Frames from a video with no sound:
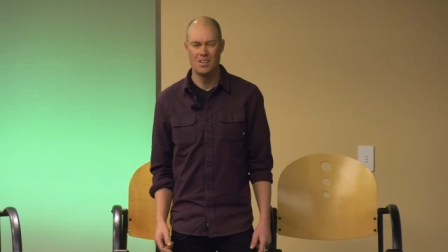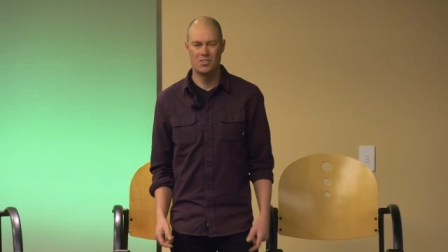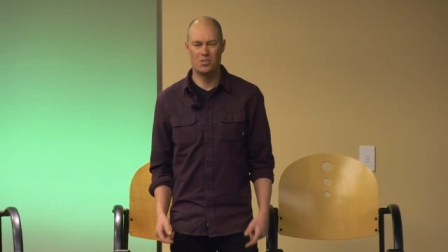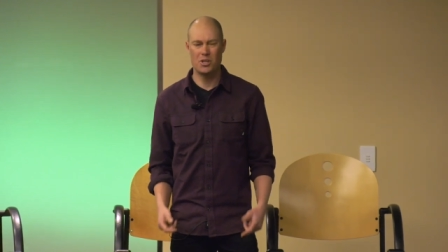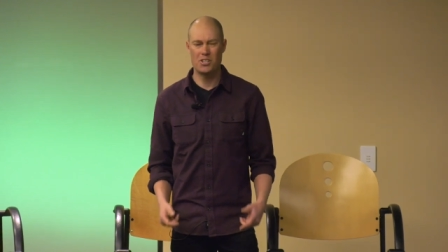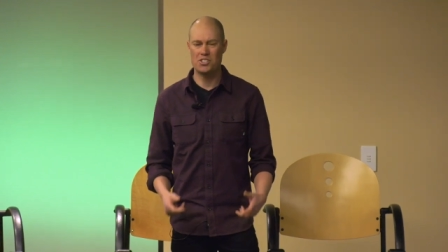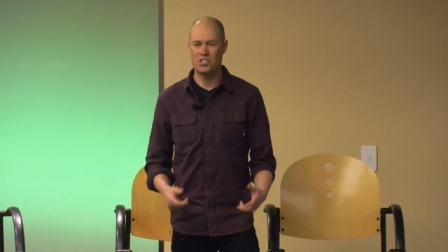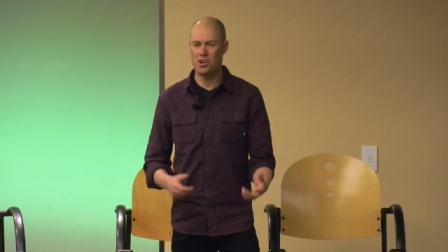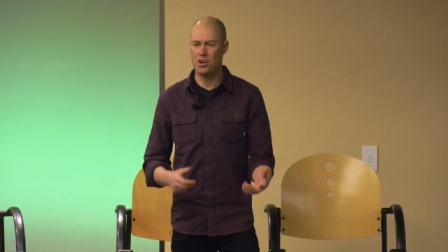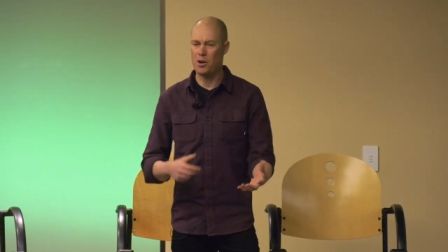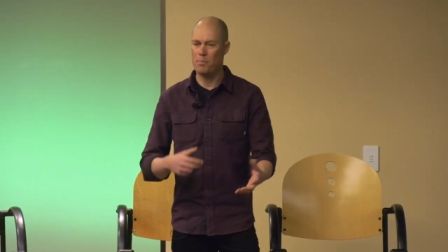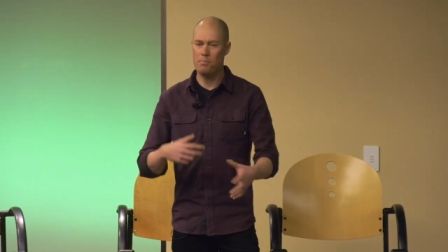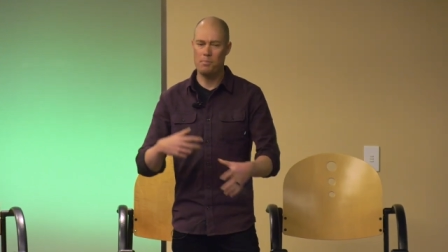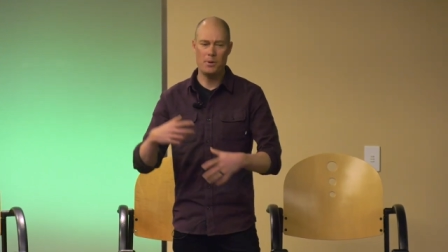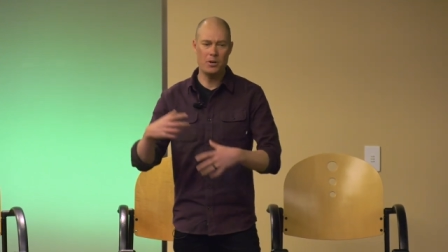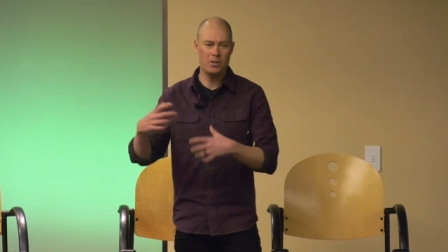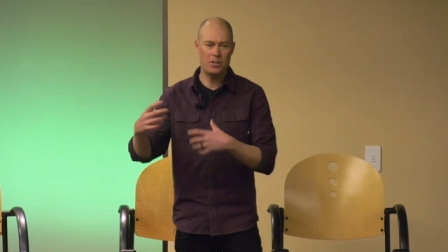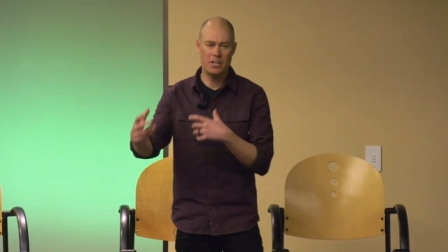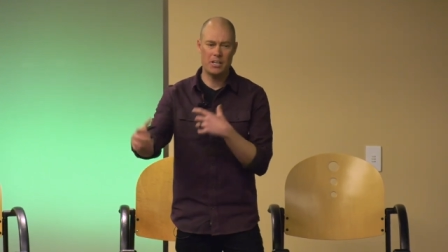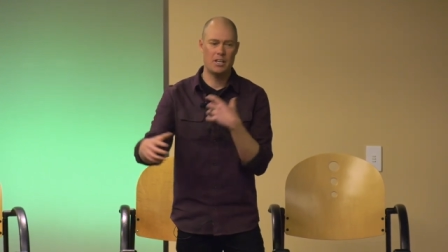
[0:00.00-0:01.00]
So I started
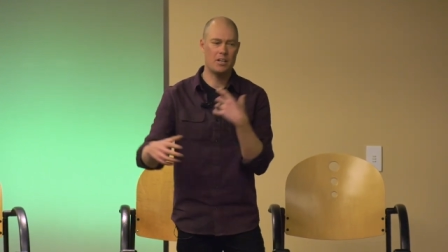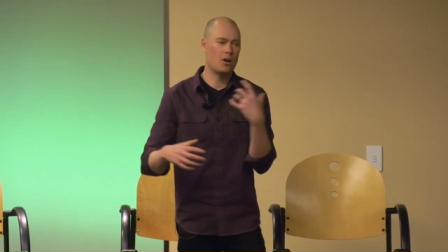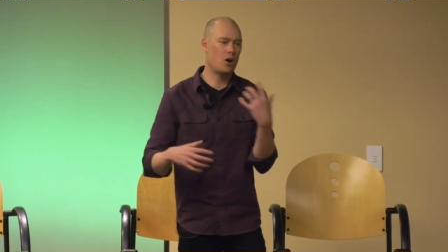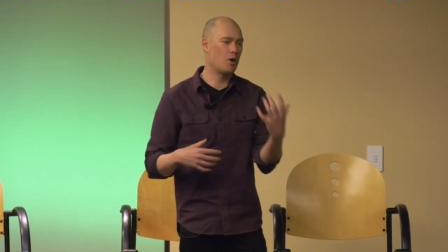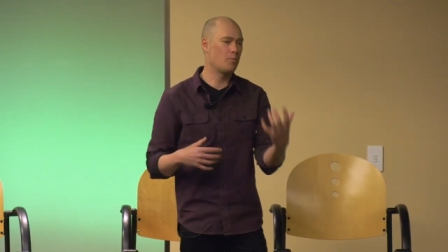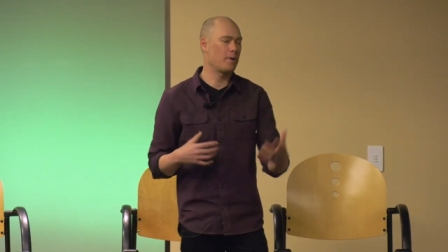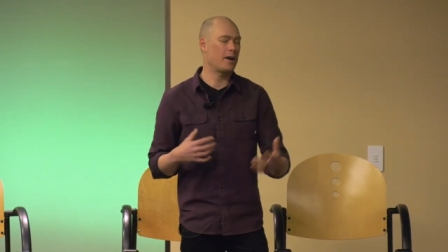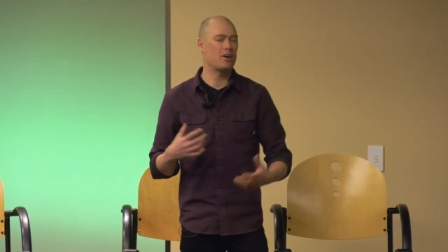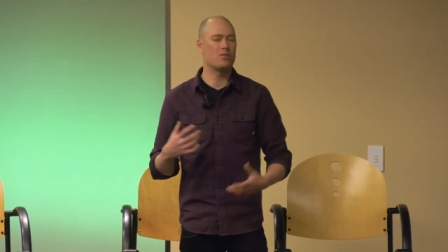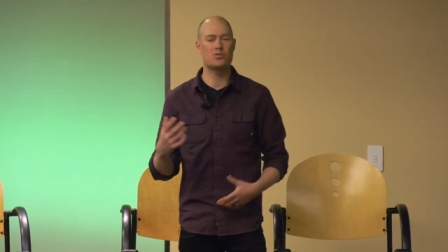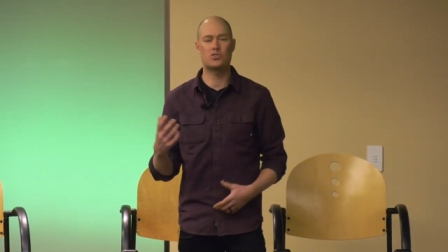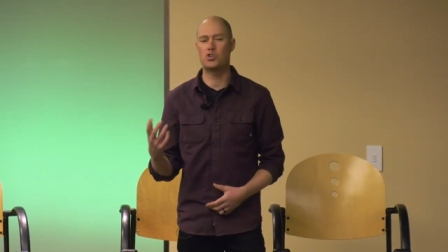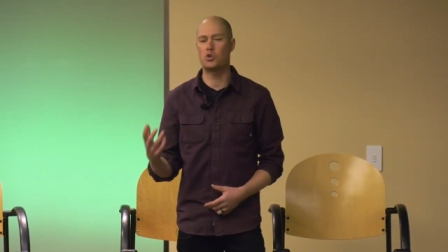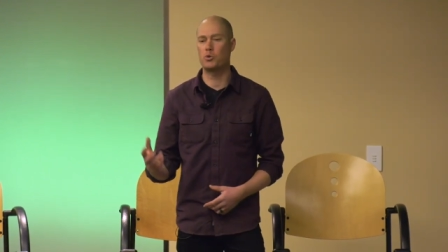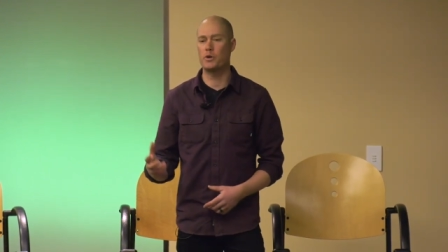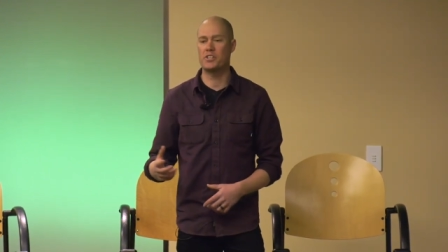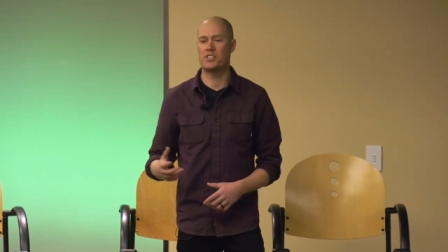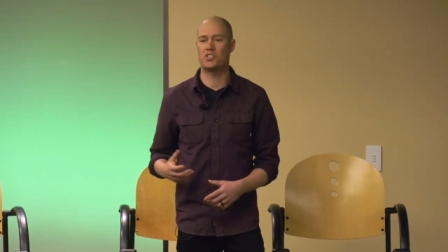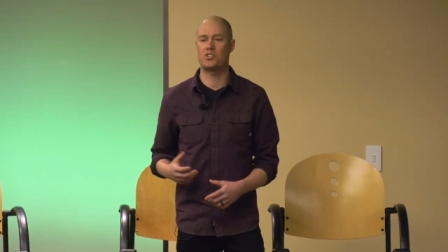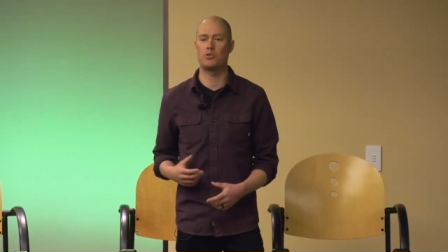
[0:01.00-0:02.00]
building in all my own
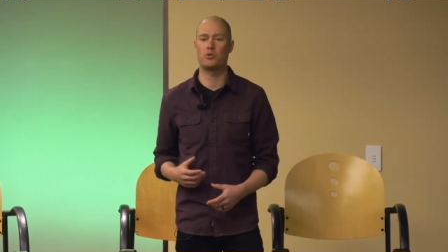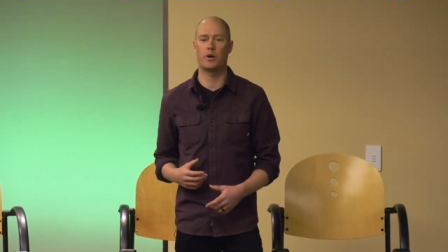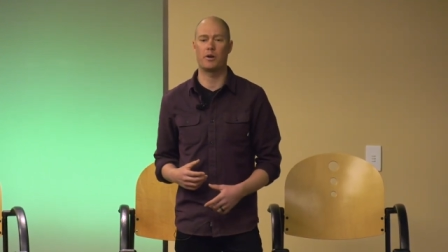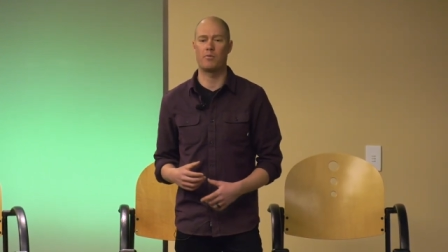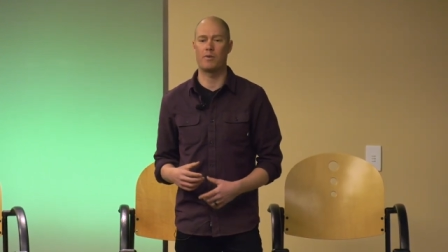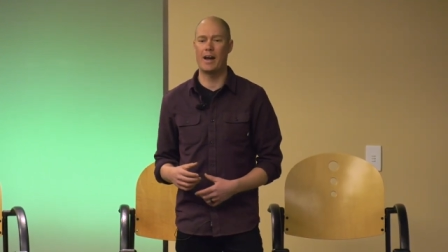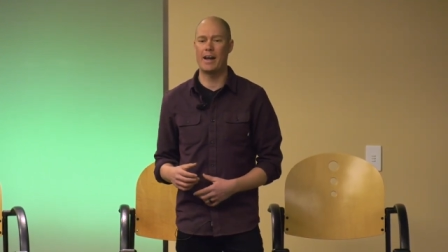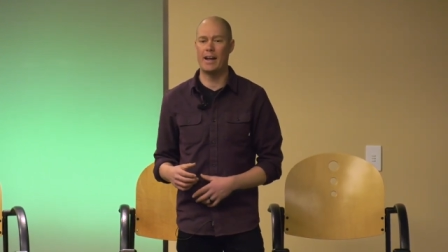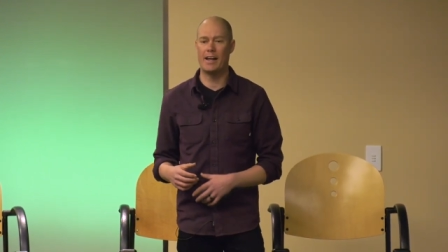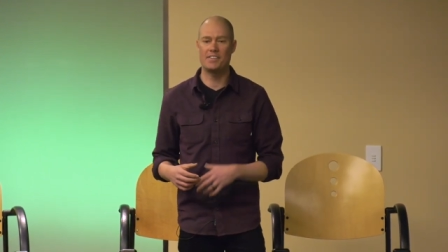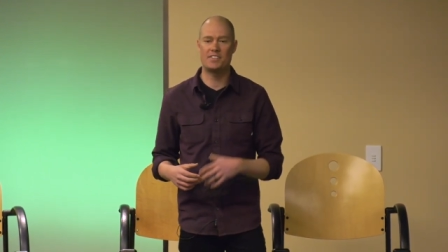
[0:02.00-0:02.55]
twists to it, right?